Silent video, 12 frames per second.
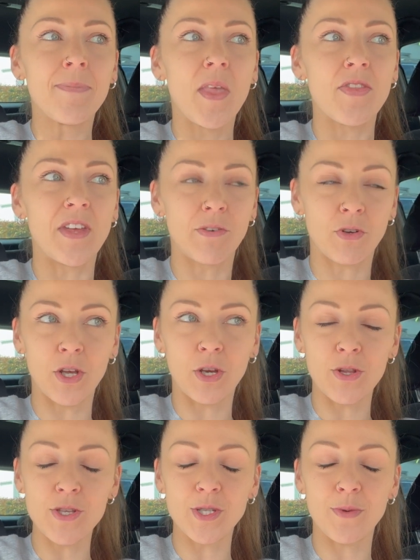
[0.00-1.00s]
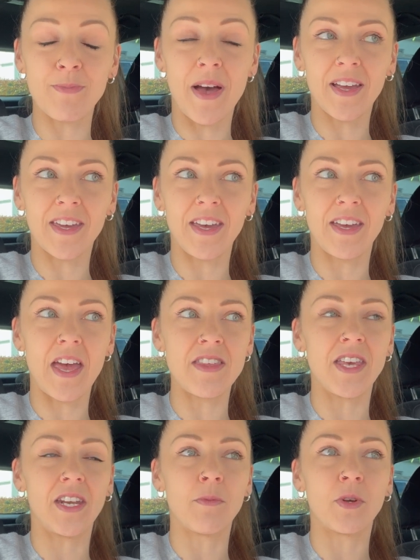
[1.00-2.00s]
Then I've got to go to the supermarket, and
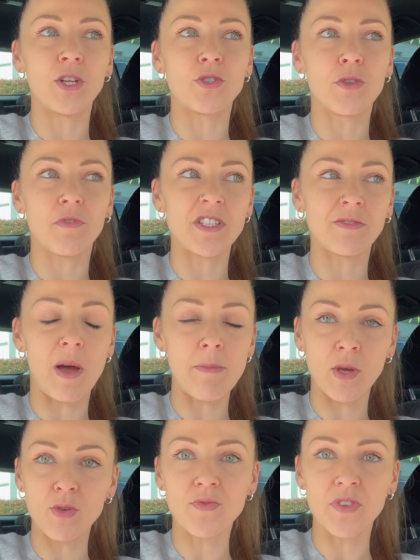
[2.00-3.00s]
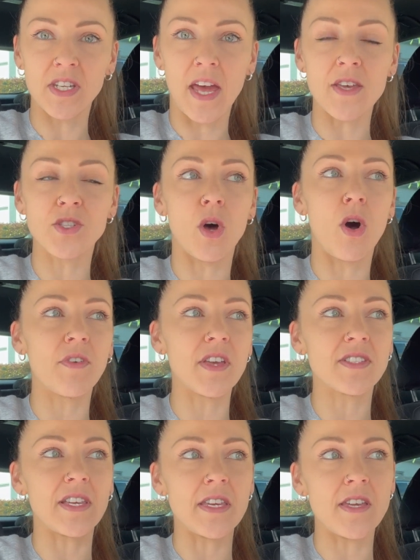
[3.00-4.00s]
then I'm going to do the rest of my meals for the day. So
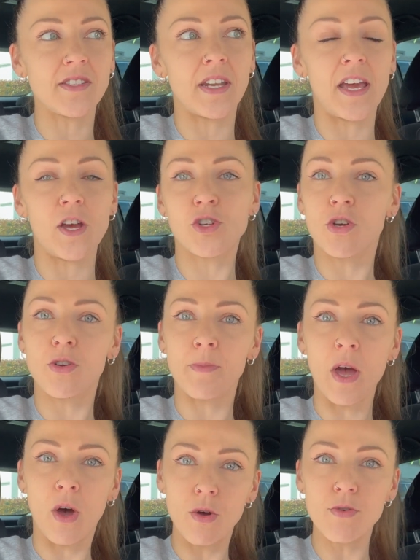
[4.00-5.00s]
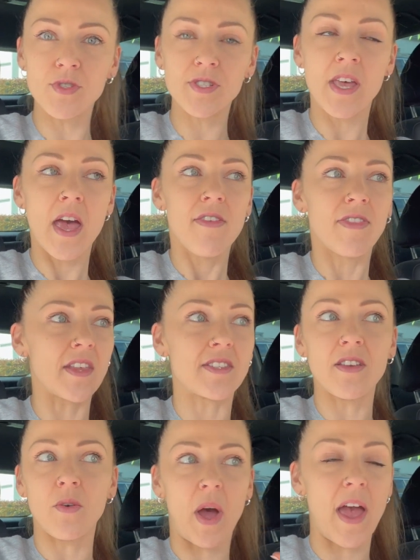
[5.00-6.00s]
obviously yesterday I showed you my oats.
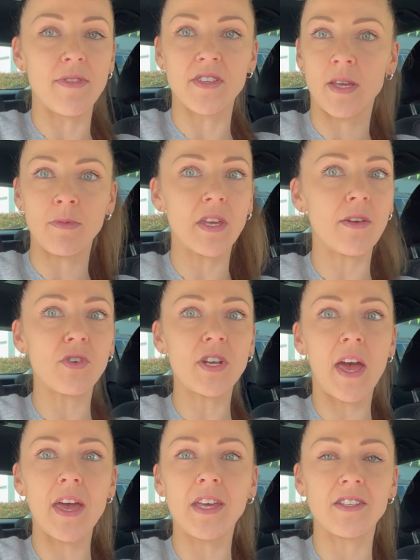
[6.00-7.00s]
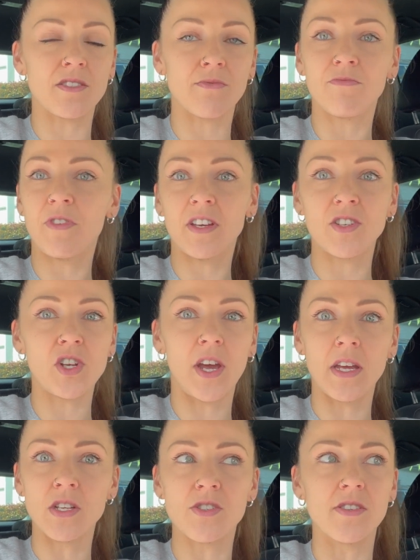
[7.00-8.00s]
I have the same thing every day. It doesn't fucking
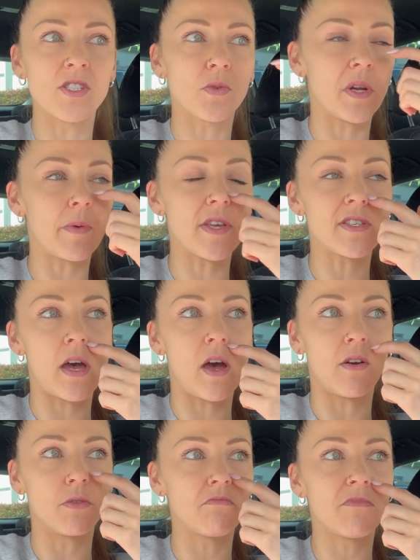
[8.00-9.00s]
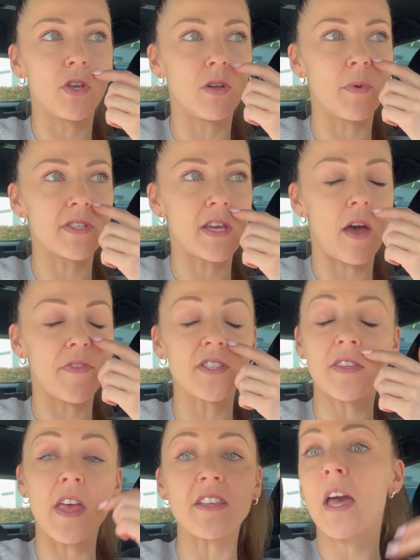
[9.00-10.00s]
change since 20 weeks out, 30 weeks out.
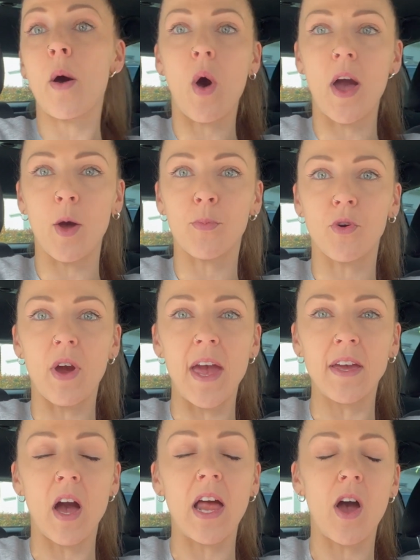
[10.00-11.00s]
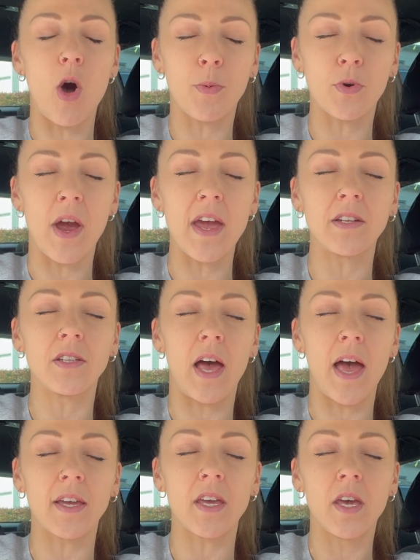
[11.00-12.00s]
That's how I operate. I operate
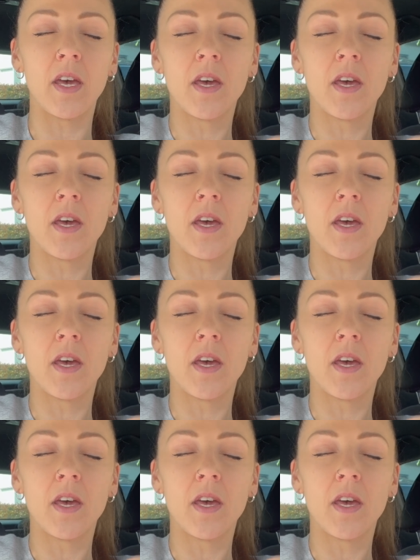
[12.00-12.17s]
like